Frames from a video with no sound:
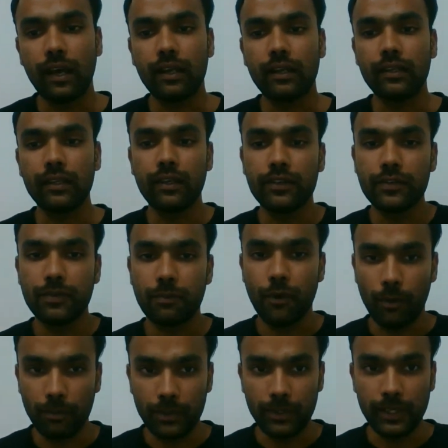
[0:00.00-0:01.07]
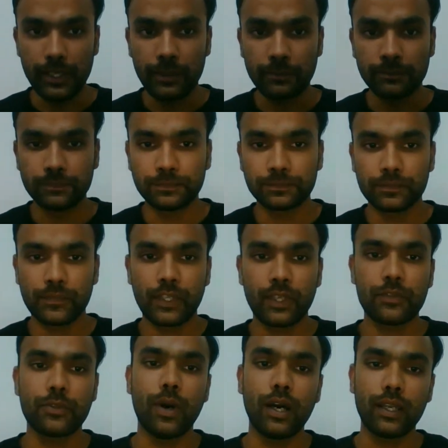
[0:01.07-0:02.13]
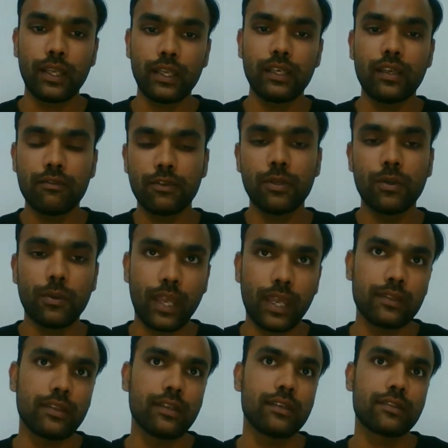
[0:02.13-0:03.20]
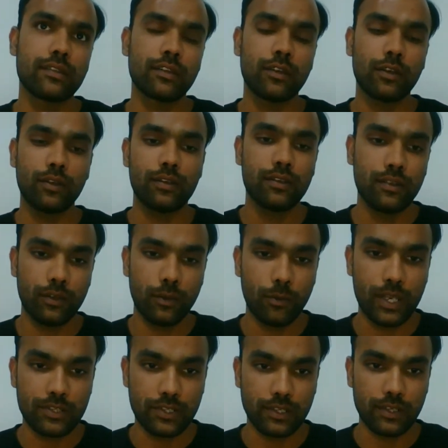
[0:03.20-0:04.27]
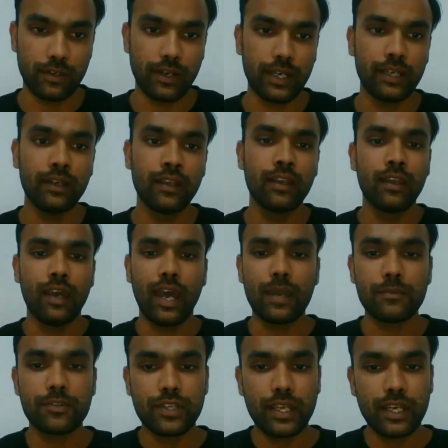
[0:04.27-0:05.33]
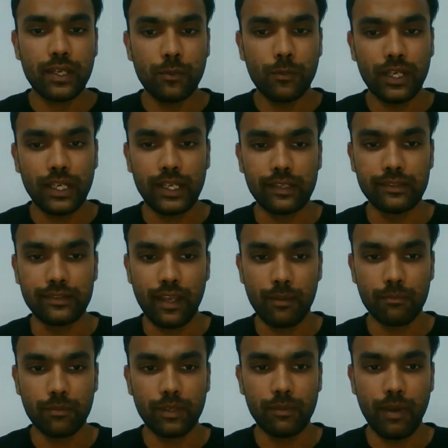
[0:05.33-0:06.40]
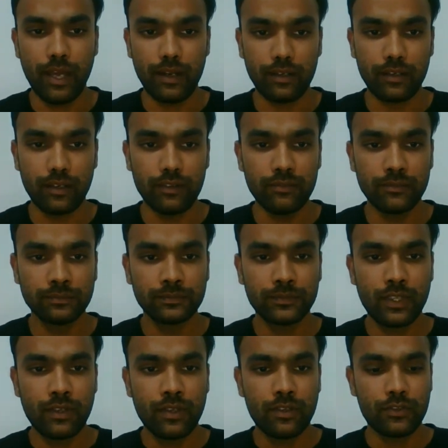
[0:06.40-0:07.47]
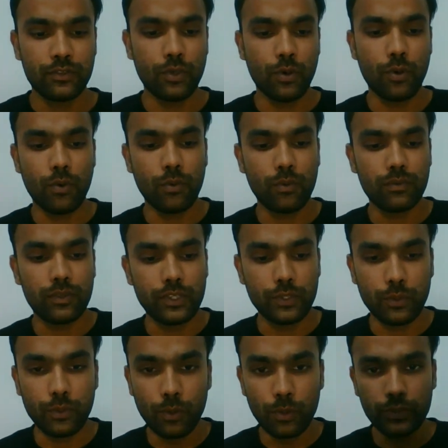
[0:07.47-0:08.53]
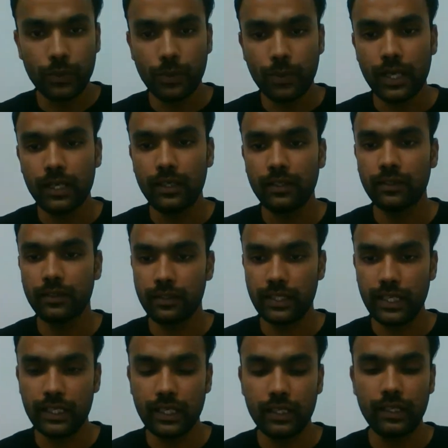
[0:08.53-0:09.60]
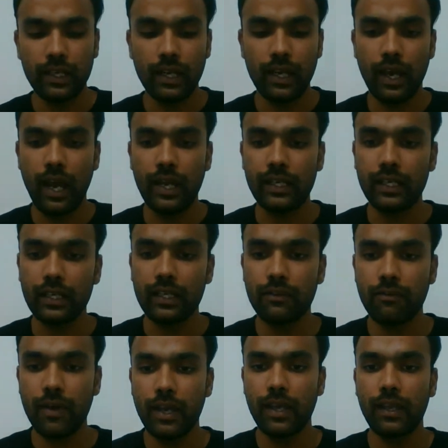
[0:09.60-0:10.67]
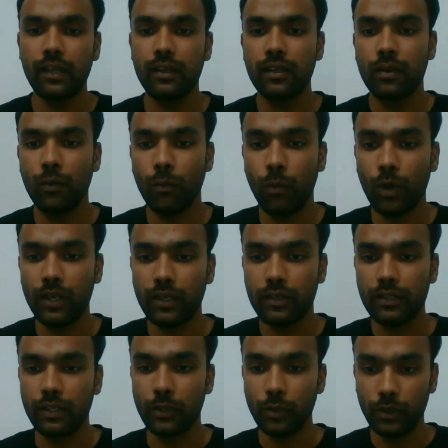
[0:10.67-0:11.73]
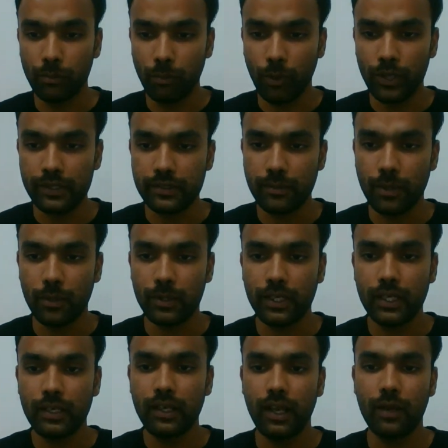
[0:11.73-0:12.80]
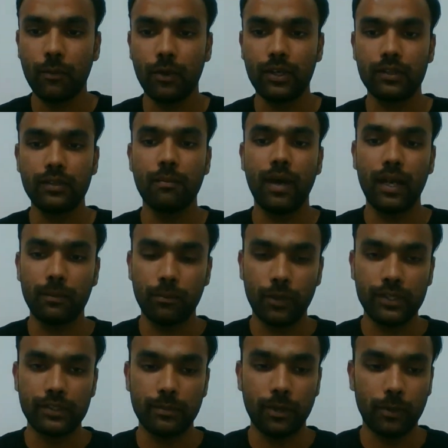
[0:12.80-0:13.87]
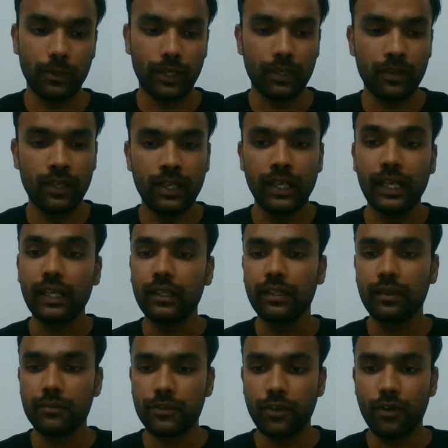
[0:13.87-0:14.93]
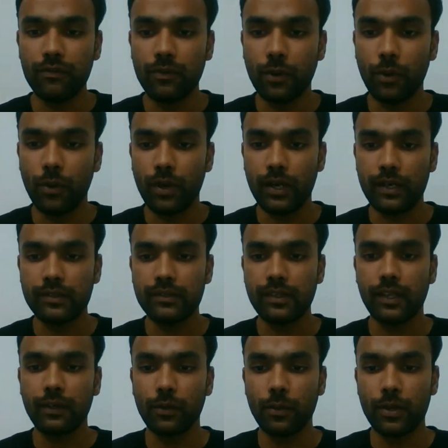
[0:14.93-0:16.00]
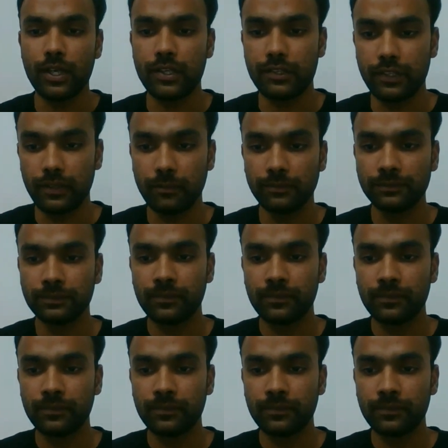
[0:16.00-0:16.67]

ideas properly. So again, if you look at this question, right, I'm sharing one example paragraph. So you go through it, read it, identify what are the good points about it and what are the bad points about it in terms of coherence and cohesion.